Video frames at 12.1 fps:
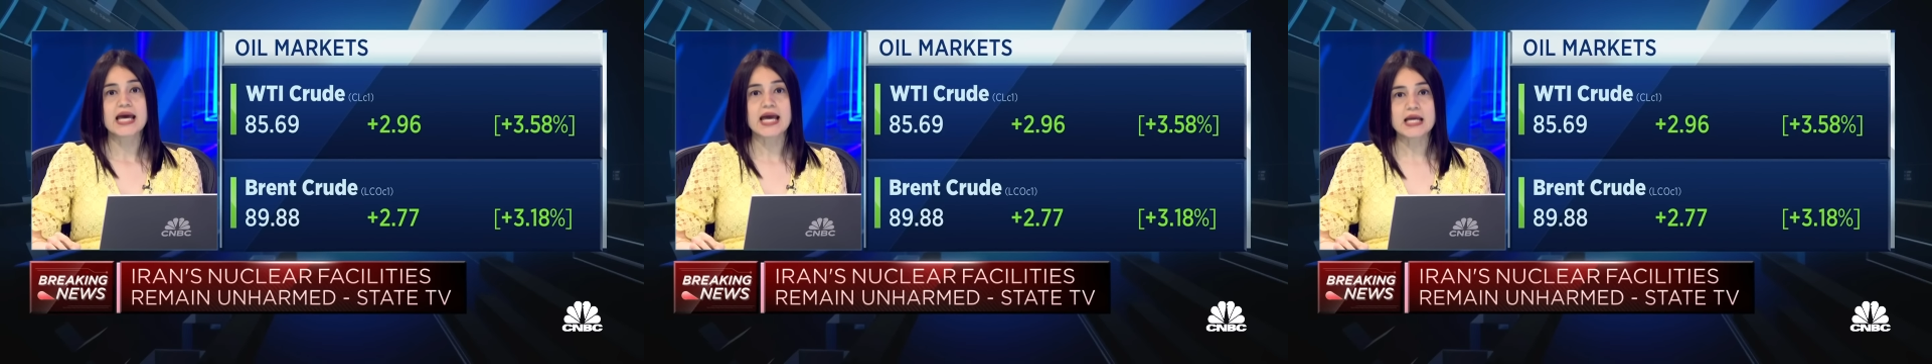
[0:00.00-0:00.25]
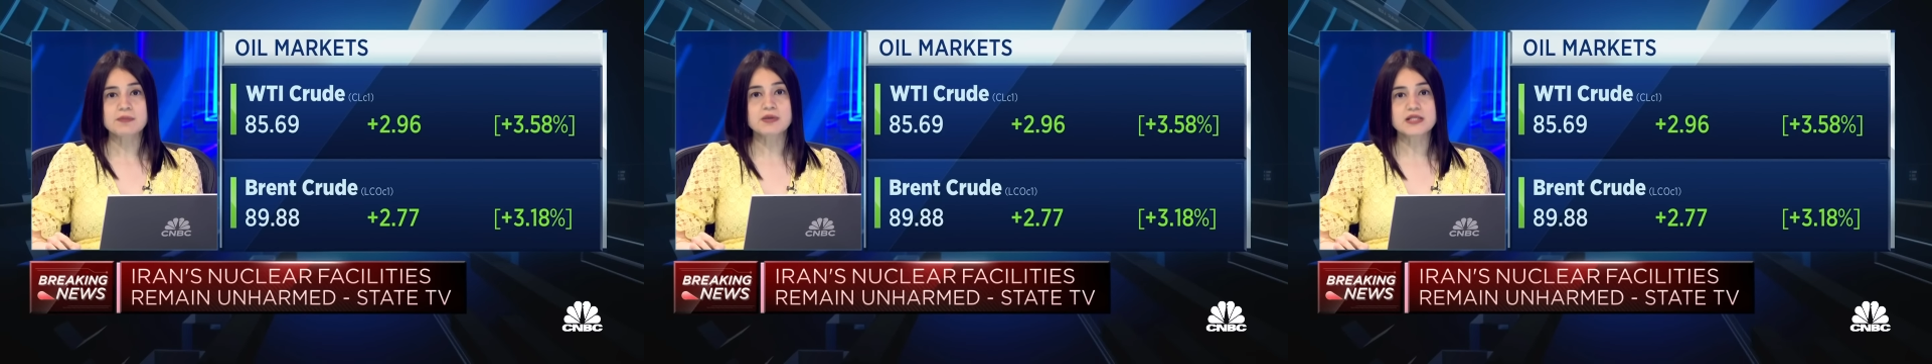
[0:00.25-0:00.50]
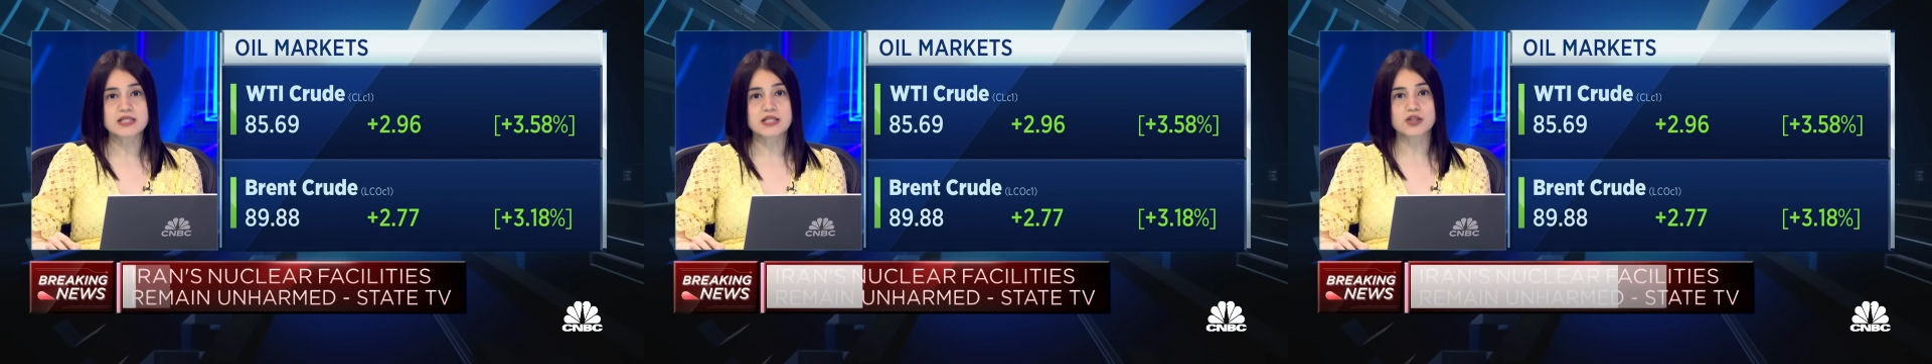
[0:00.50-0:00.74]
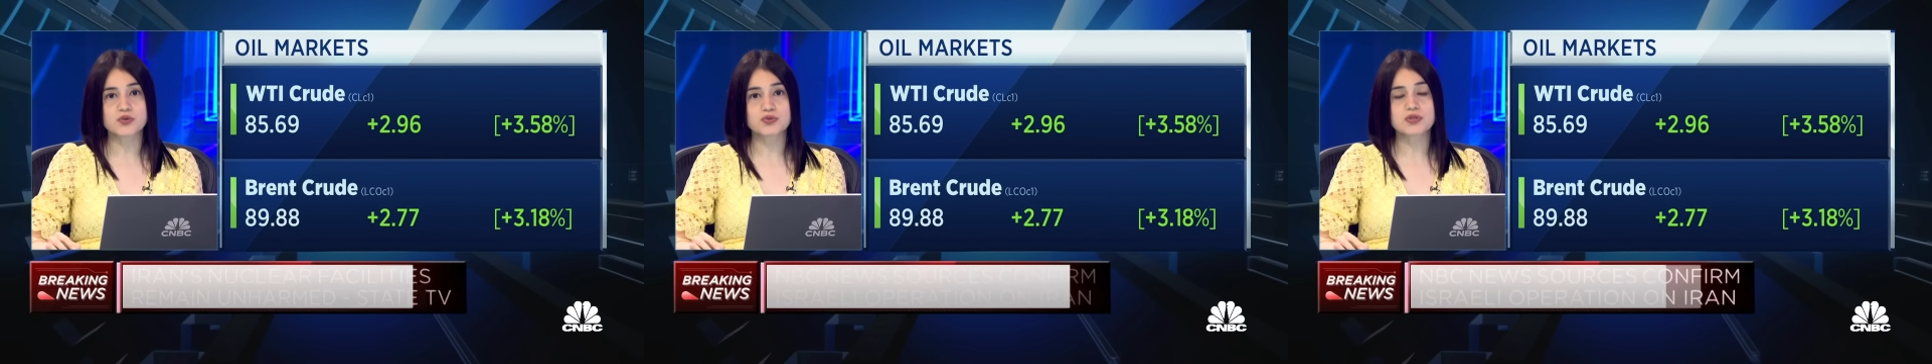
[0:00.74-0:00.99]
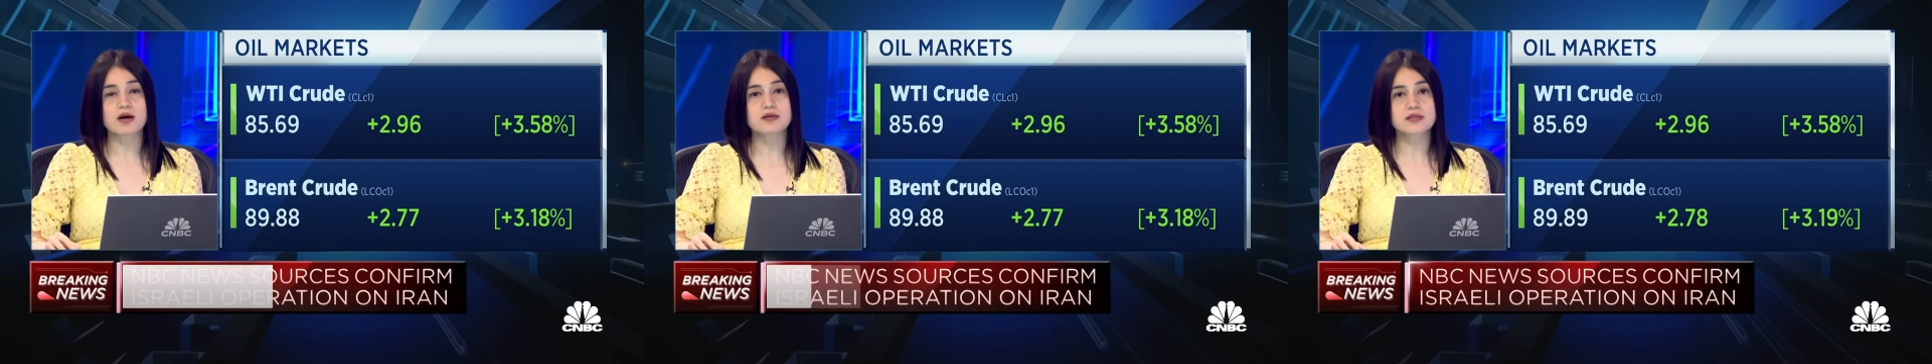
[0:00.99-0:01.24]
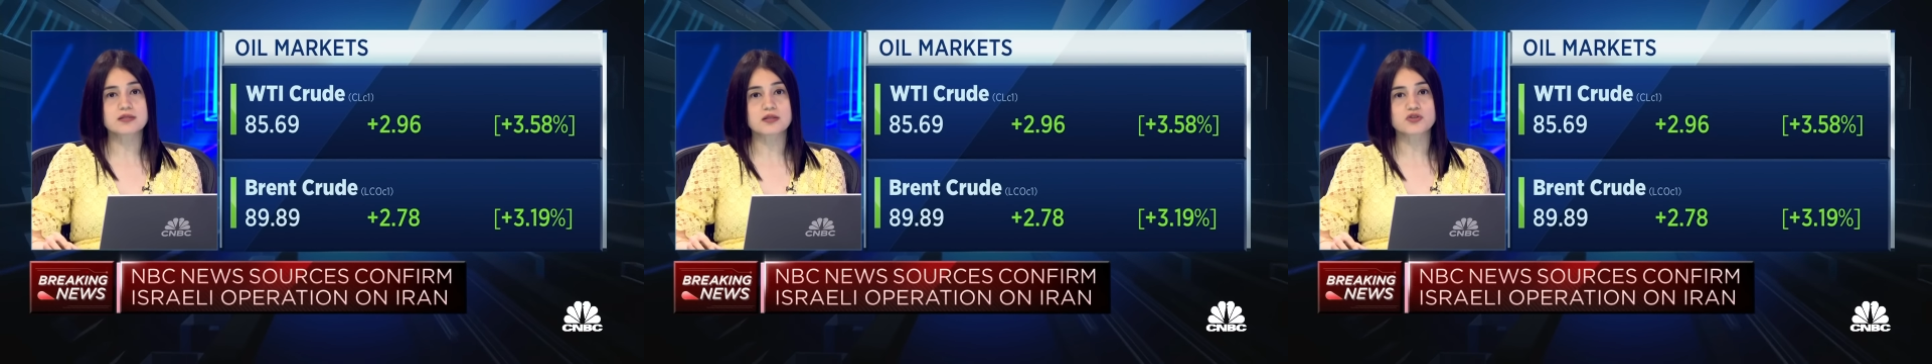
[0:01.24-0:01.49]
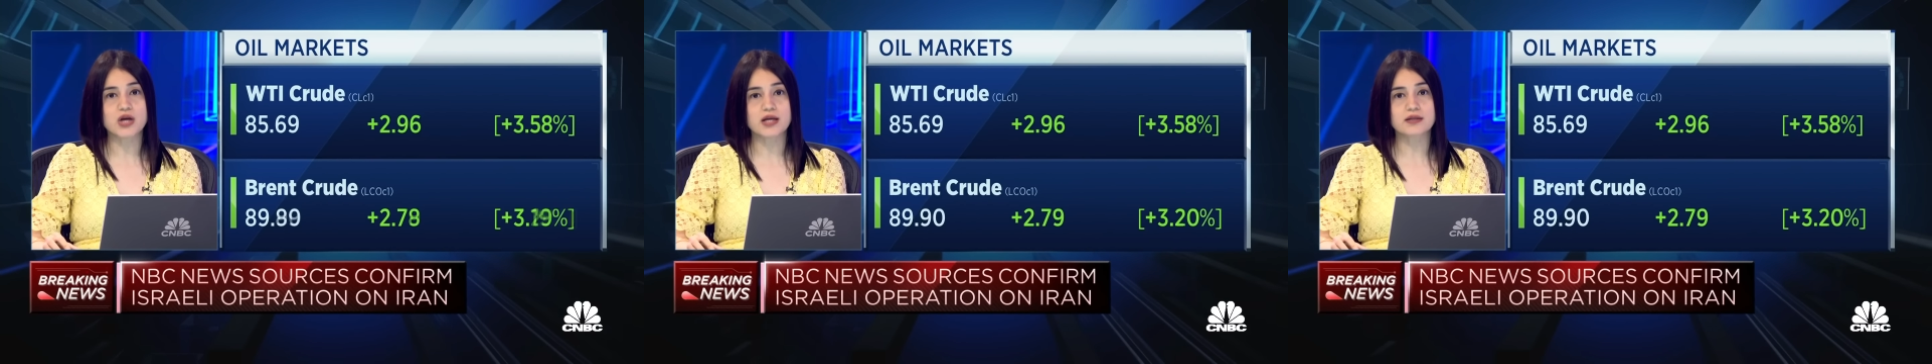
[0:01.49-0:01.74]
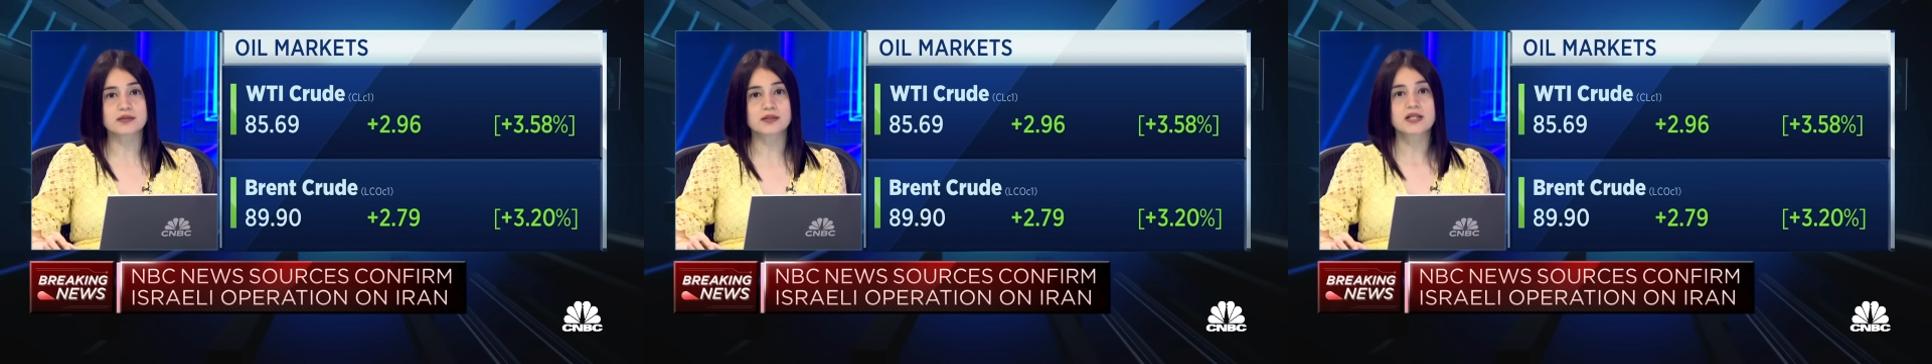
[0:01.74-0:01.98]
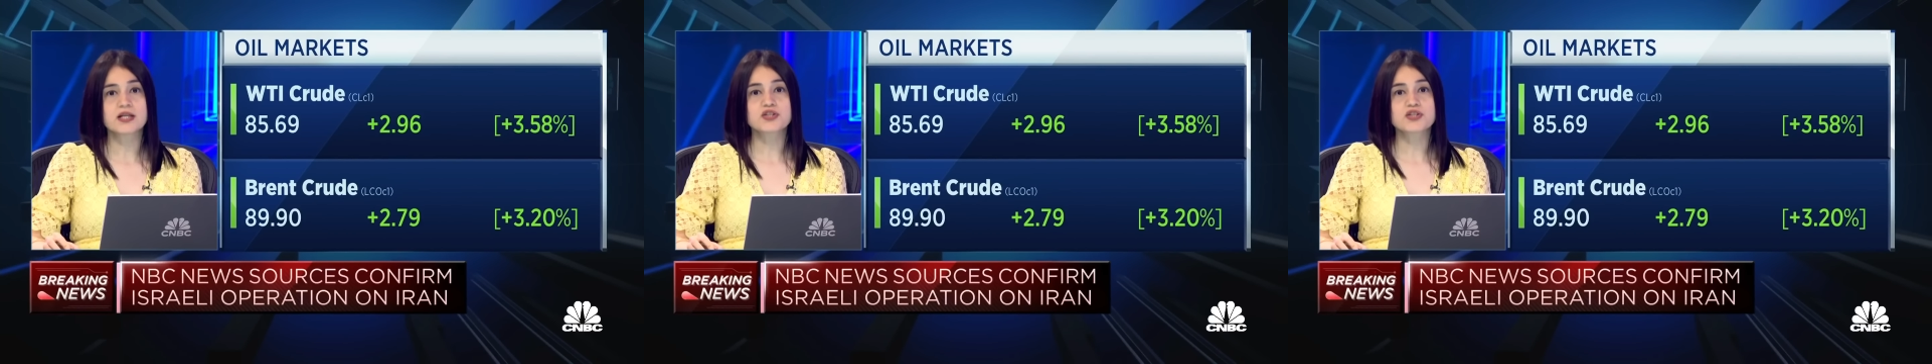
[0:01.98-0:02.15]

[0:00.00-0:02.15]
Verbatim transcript: NBC News, our sister channel,